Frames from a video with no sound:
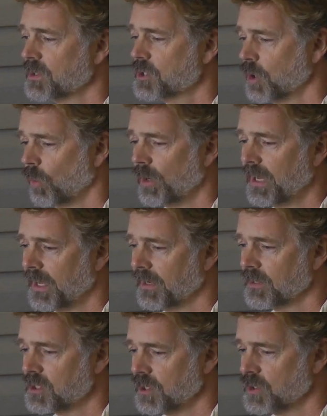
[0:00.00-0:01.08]
So we had a
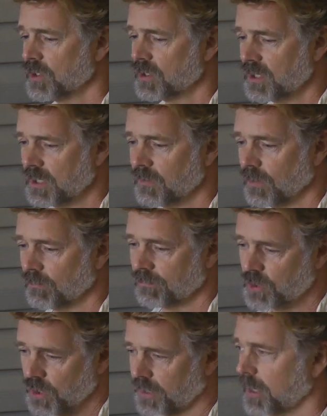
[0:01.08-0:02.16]
decision to either
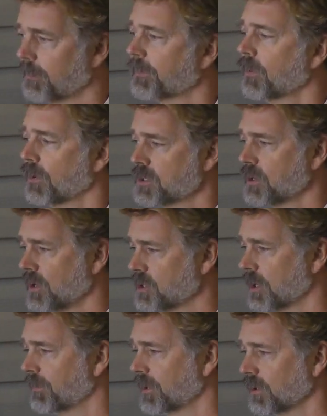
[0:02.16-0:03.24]
shut up or start
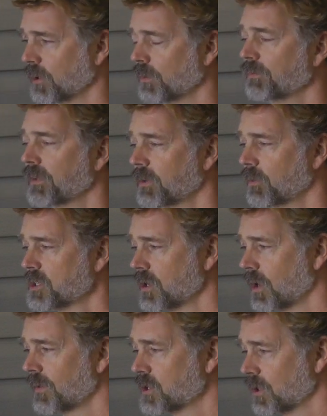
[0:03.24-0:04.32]
something new. And we
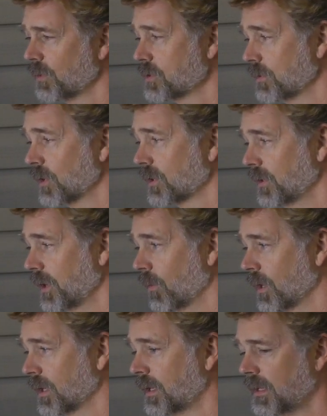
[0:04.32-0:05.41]
started the Children's Miracle
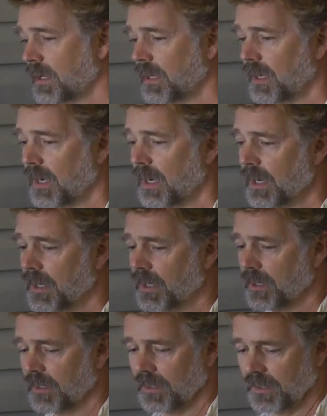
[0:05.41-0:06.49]
Network,
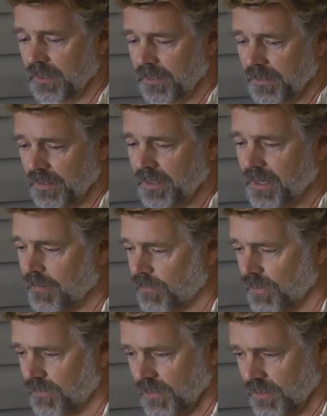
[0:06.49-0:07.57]
an
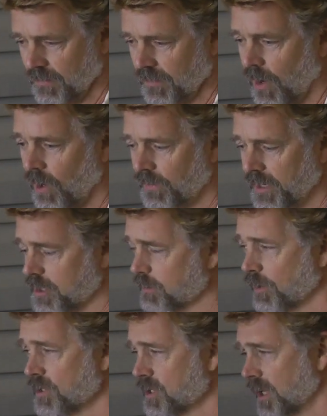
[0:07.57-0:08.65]
effort that all the
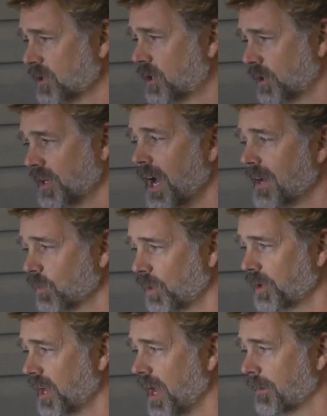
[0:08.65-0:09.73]
experts said would
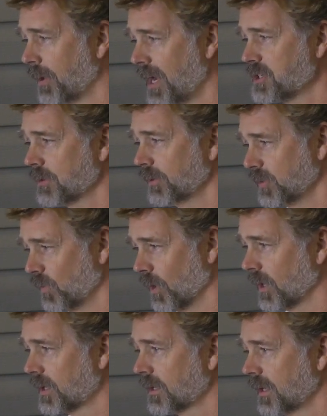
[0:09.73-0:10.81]
not possibly
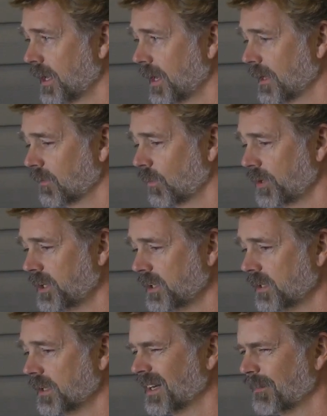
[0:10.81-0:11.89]
work. And
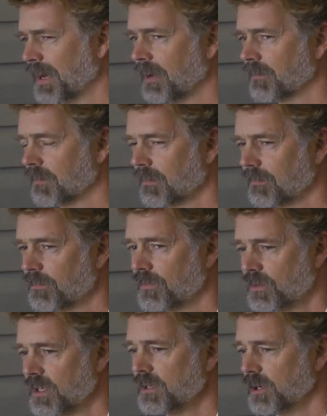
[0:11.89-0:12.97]
we, in about
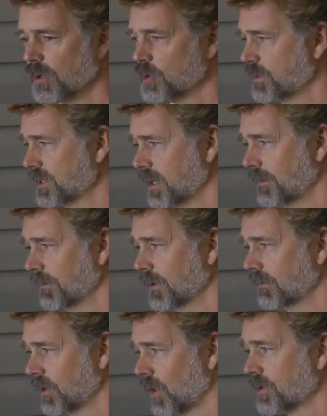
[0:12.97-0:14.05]
15 years, became
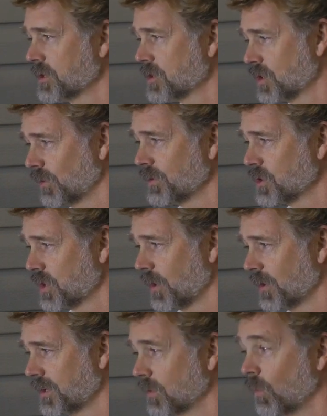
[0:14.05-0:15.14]
the largest children's
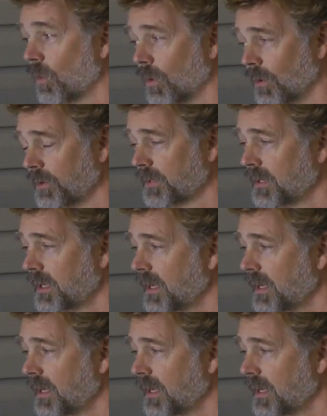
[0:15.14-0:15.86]
charity in the world.